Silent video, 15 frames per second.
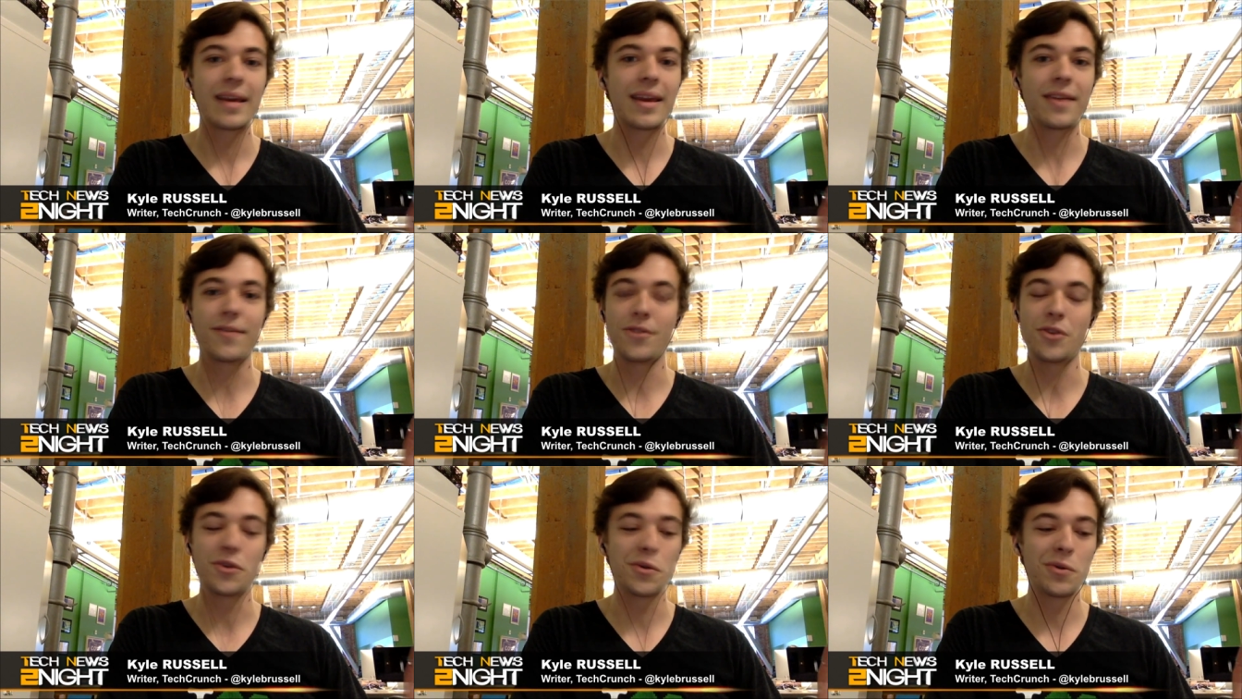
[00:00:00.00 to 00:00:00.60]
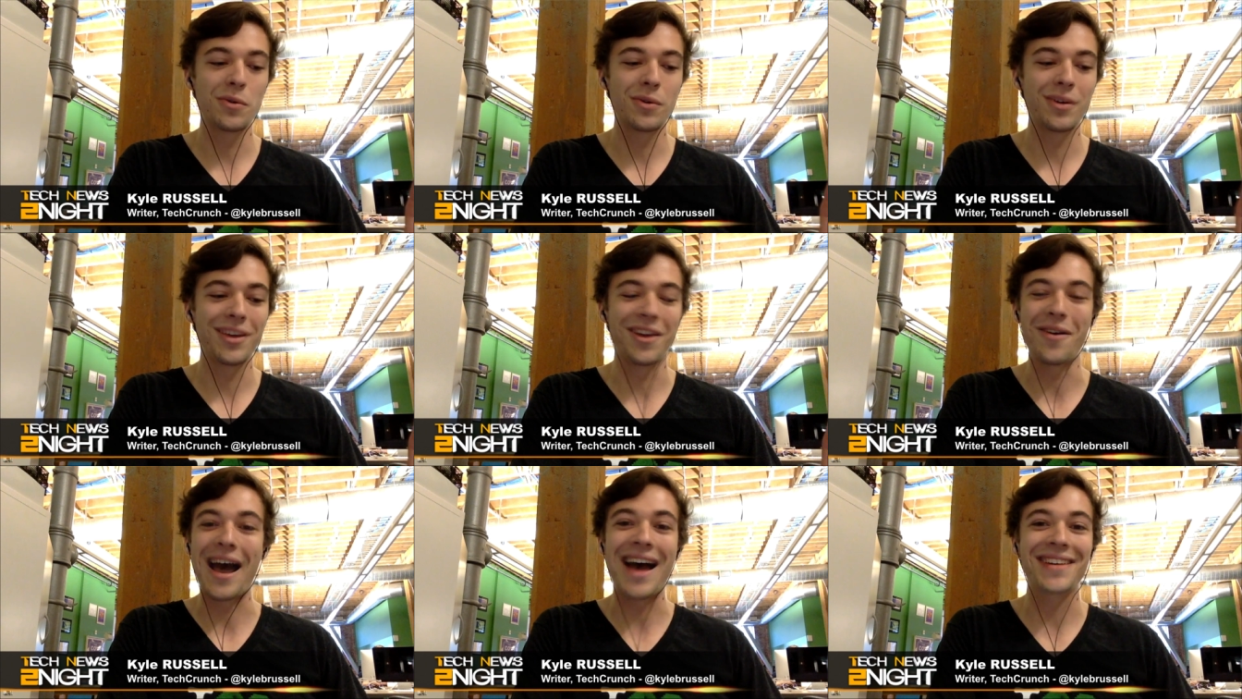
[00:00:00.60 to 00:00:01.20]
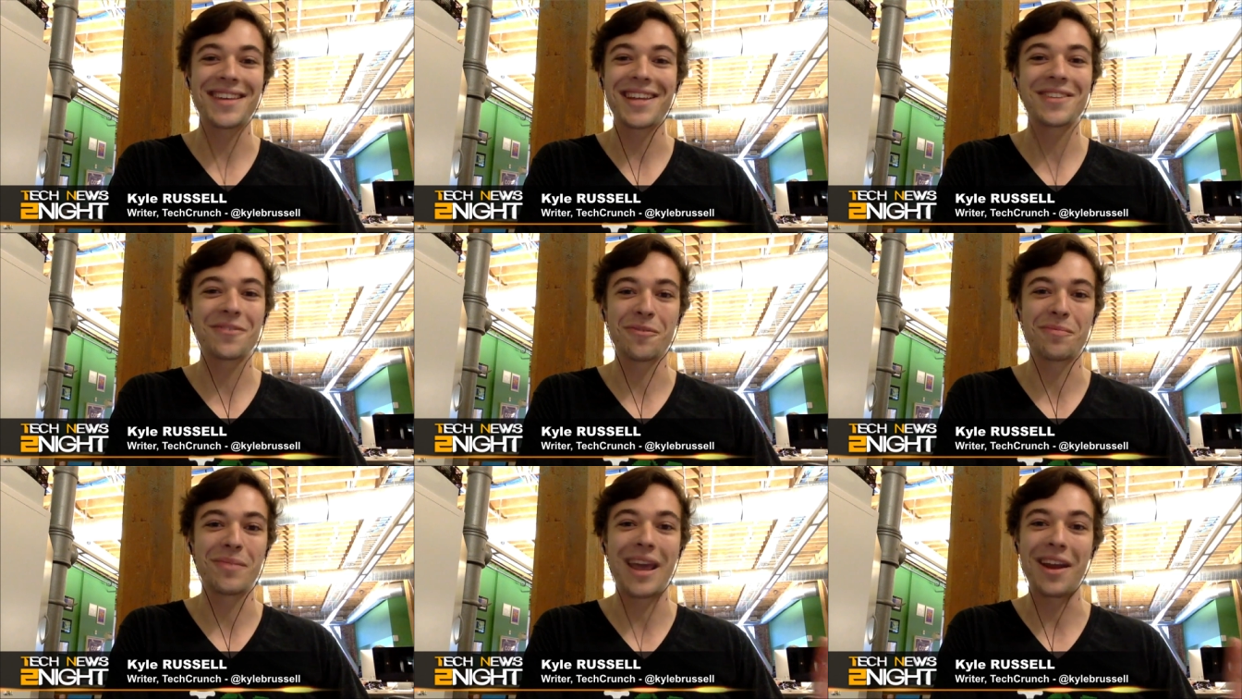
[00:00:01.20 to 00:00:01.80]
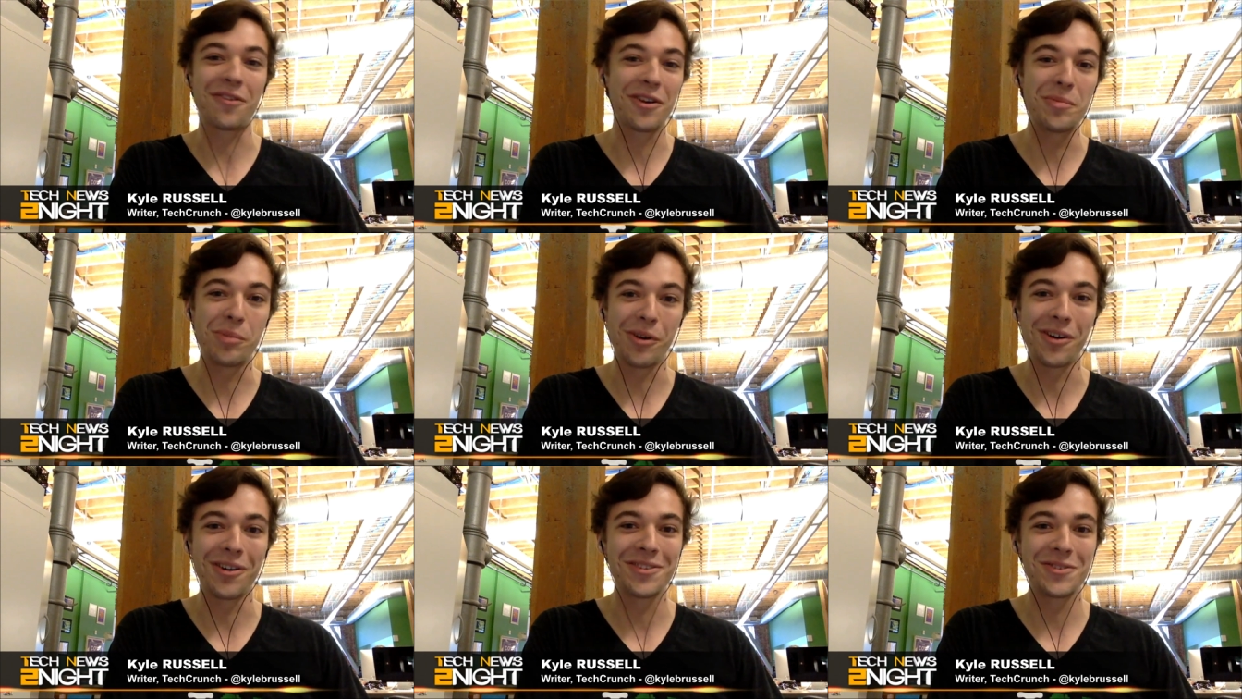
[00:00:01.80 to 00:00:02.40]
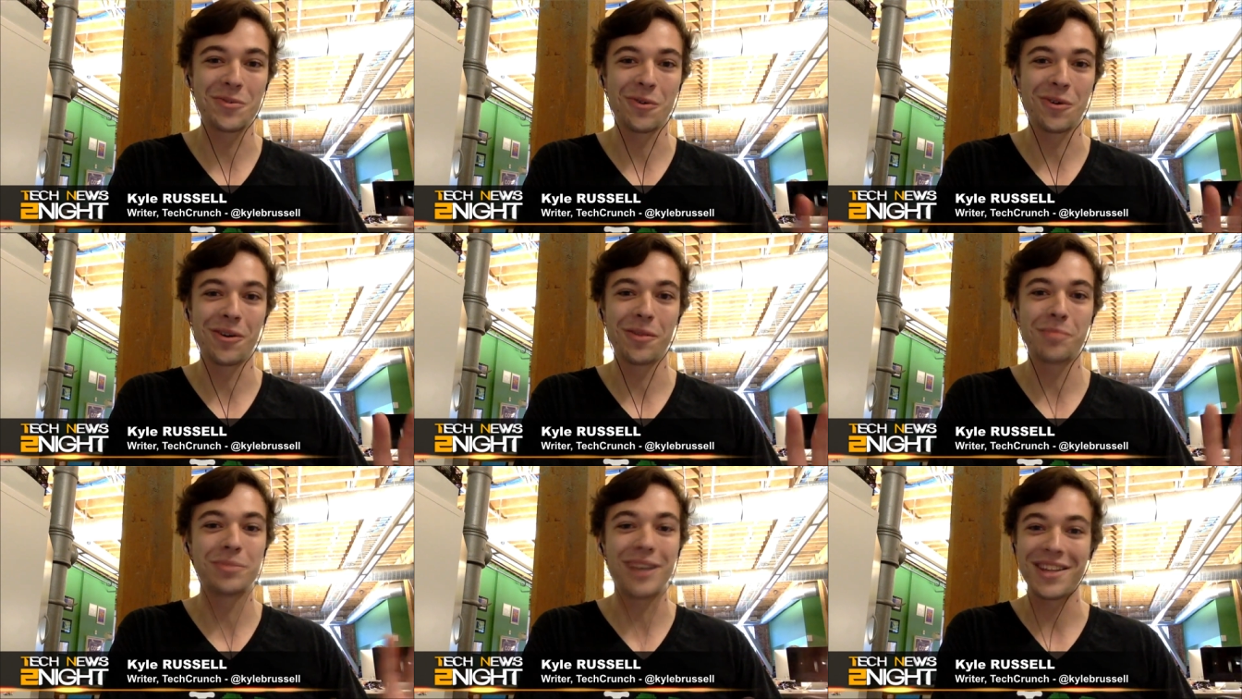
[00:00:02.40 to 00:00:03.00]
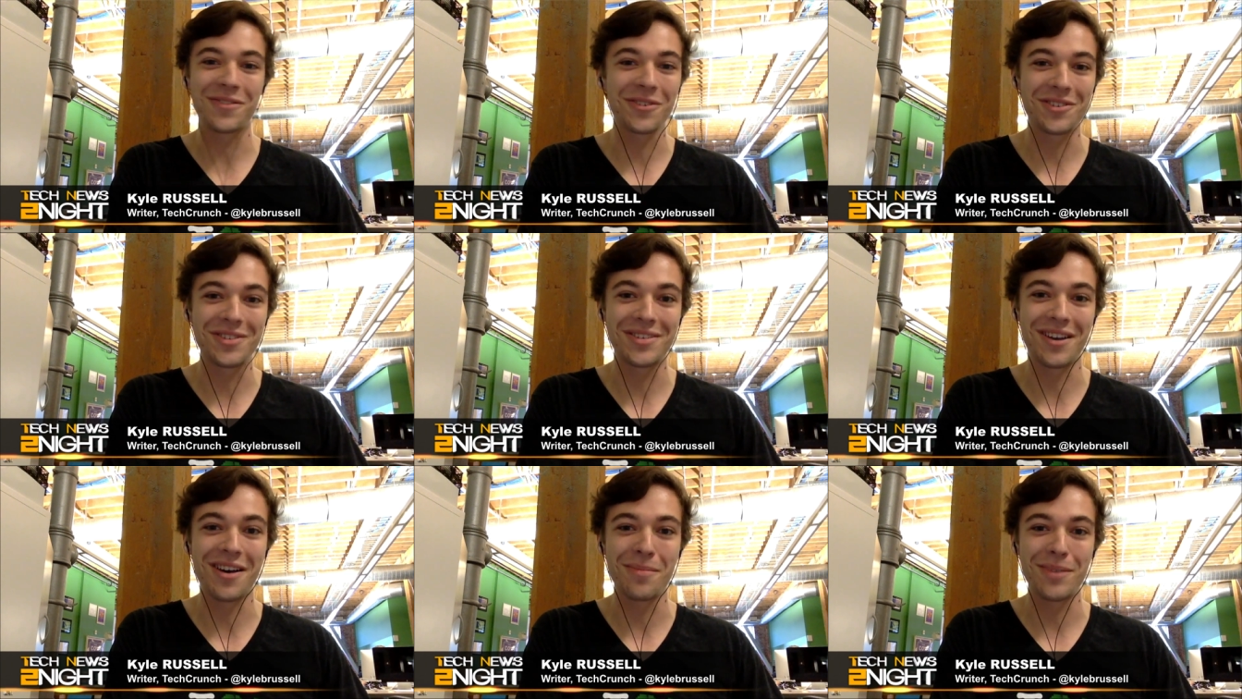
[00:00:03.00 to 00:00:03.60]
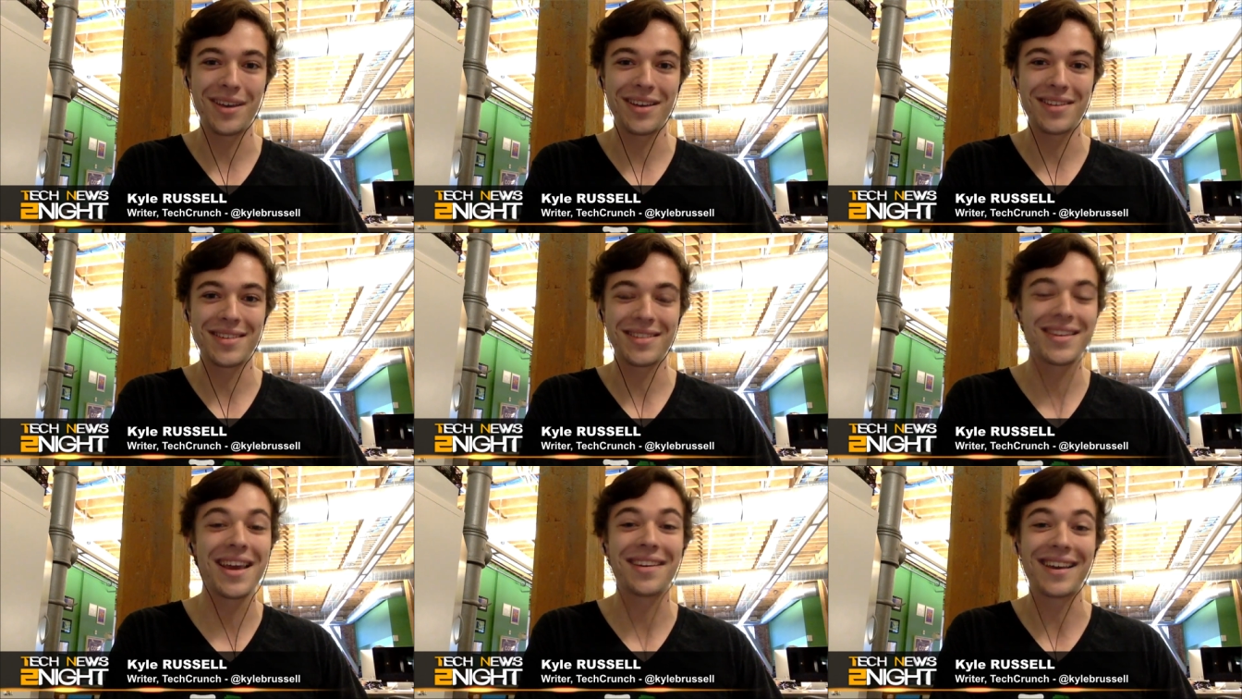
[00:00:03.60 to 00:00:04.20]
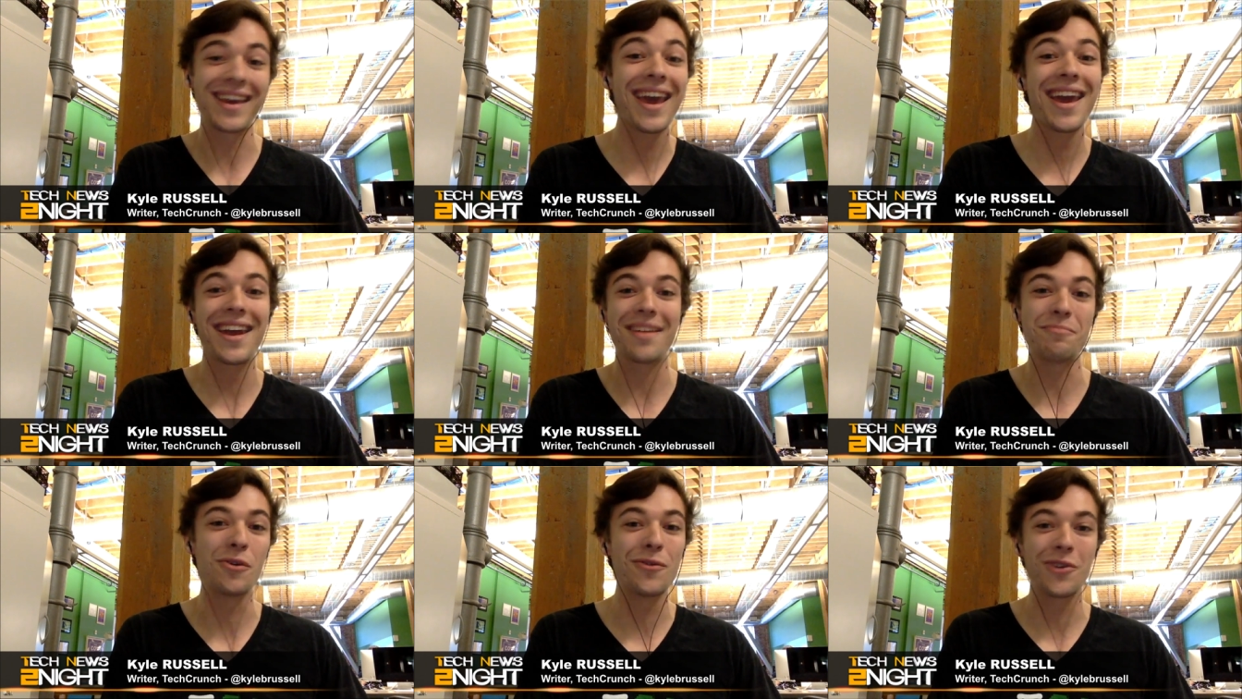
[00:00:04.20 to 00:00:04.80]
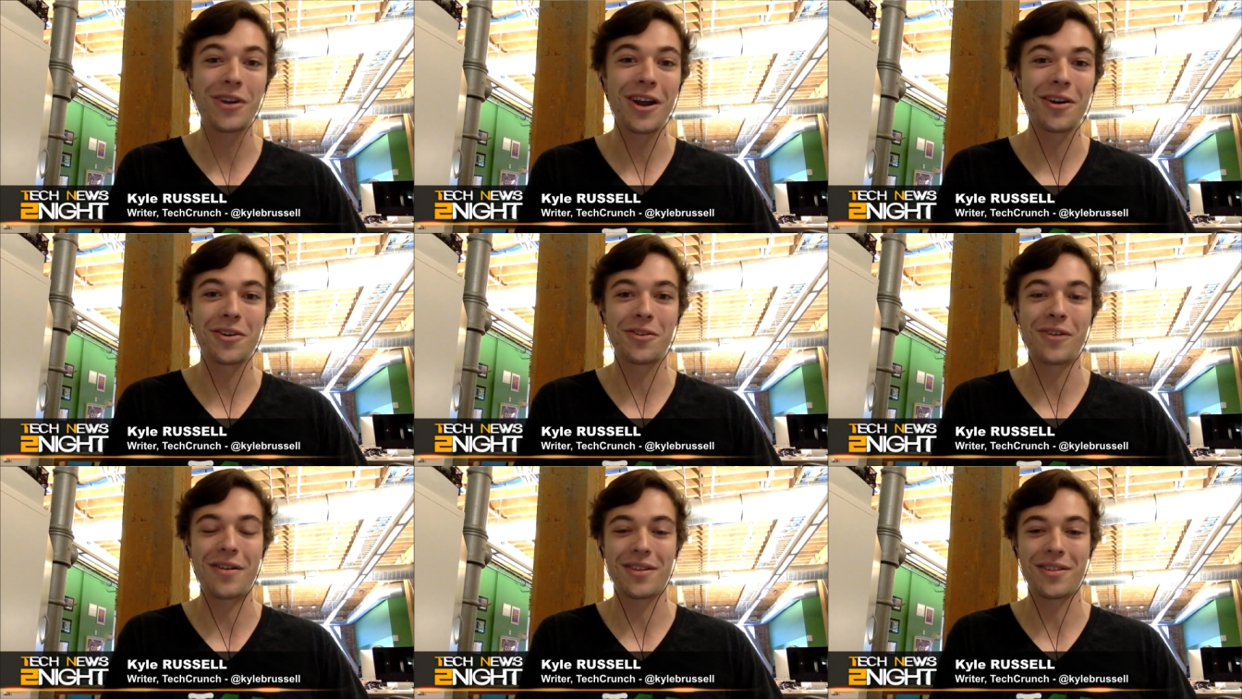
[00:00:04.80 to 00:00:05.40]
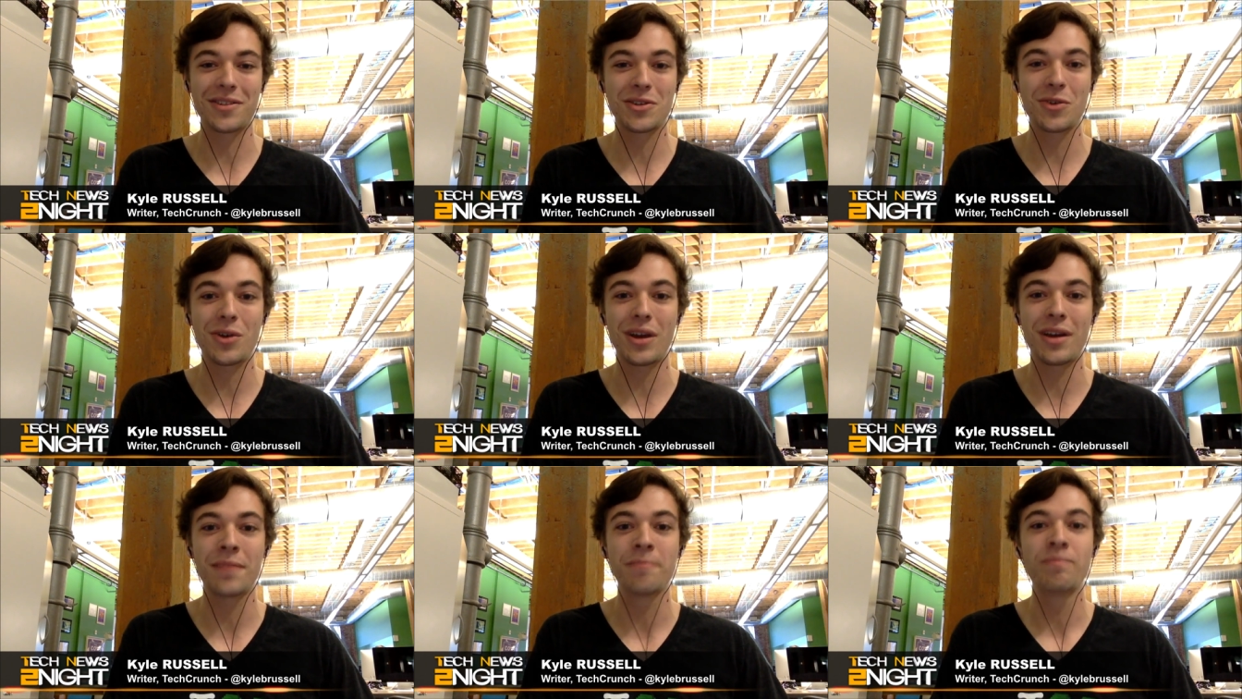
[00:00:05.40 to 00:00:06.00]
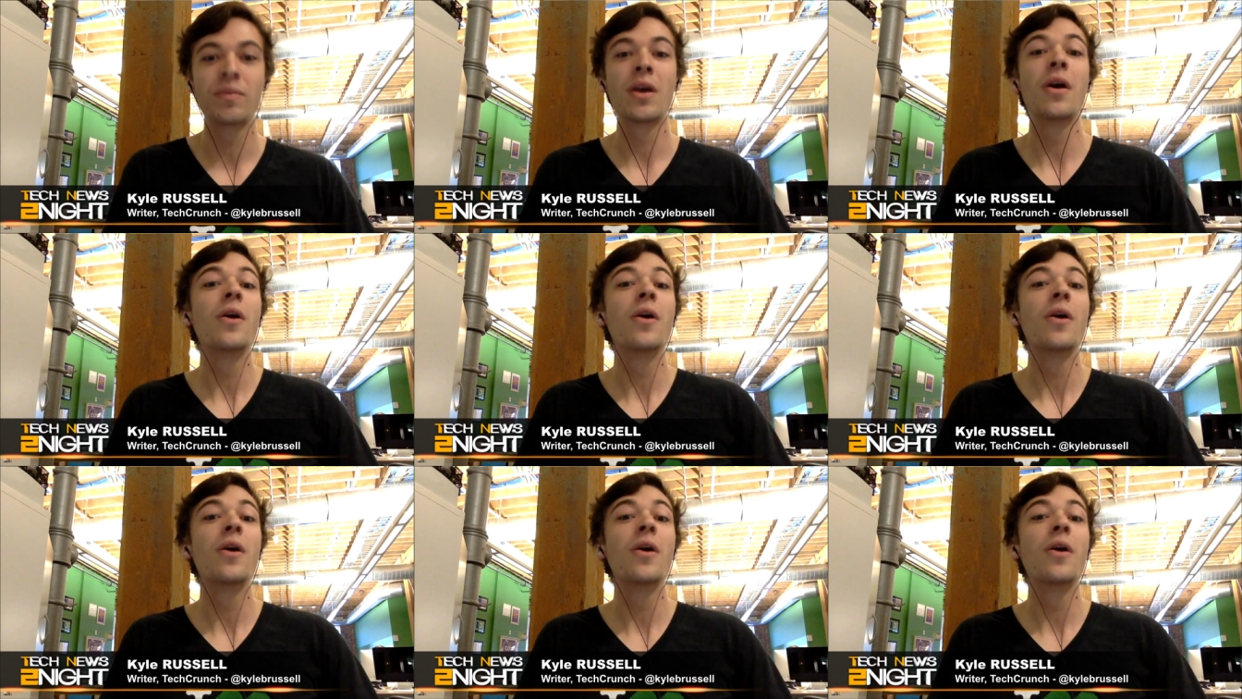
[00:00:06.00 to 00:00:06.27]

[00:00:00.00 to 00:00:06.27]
give you you know assets from Angry Birds or Plants vs Zombies and say like, hey, move your character around on the screen.